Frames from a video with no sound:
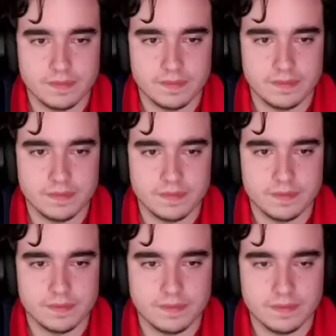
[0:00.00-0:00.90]

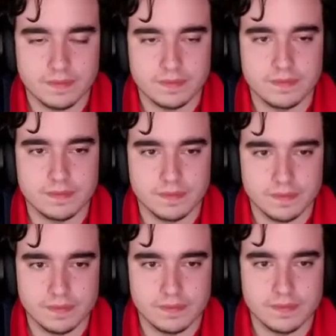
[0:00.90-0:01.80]

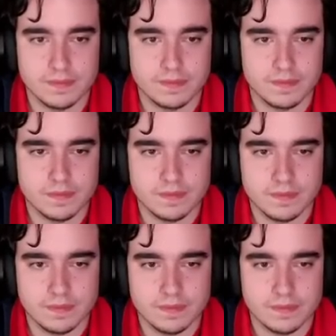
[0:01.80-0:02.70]

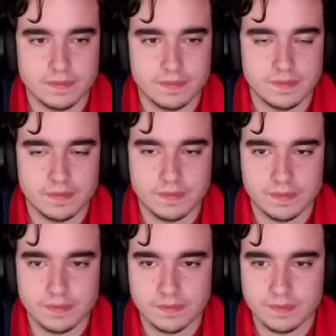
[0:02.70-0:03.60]

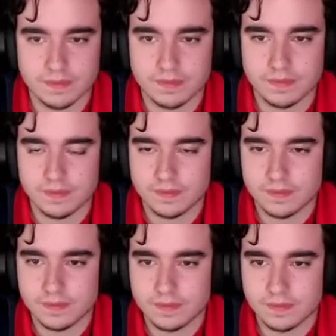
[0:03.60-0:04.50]

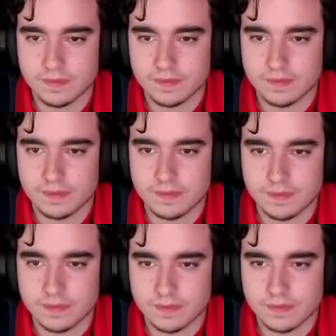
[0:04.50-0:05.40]

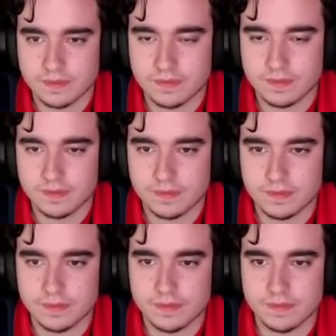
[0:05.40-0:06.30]

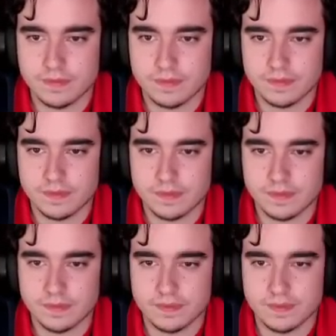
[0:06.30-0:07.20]

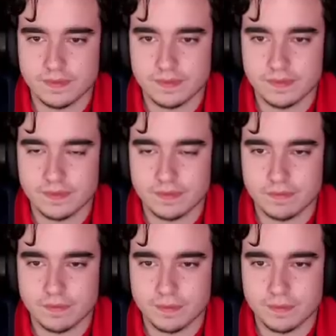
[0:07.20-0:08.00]
The person shown says nothing.